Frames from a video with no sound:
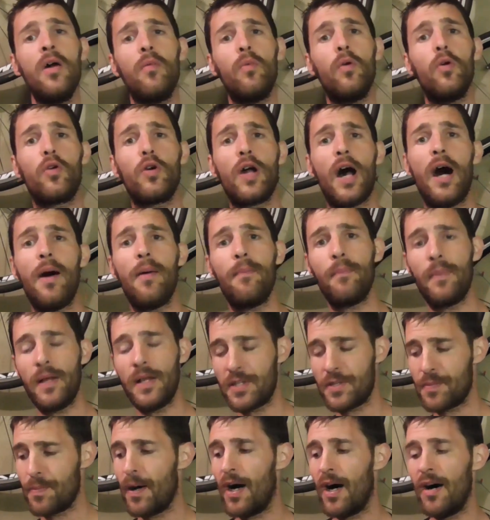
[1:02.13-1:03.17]
will come
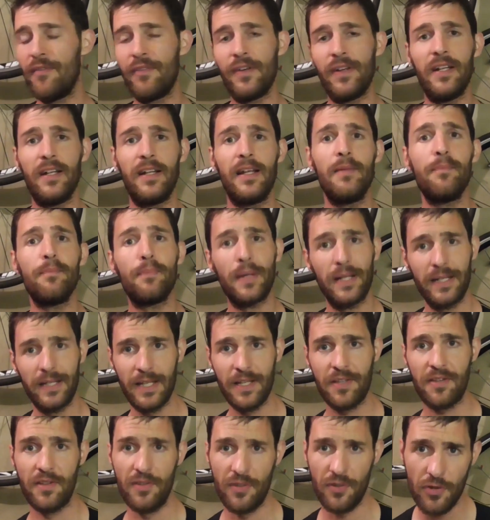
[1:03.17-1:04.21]
as part of an Olympic
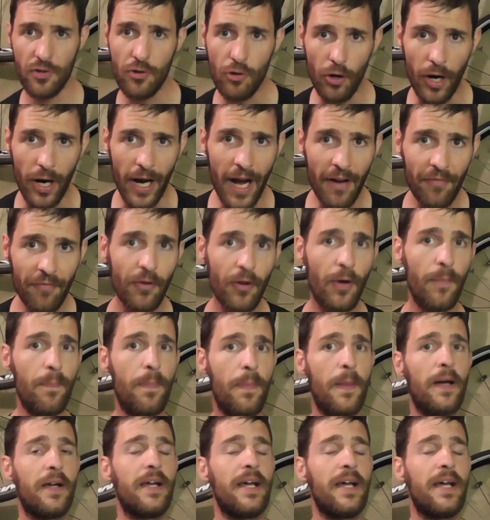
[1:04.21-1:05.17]
distance triathlon,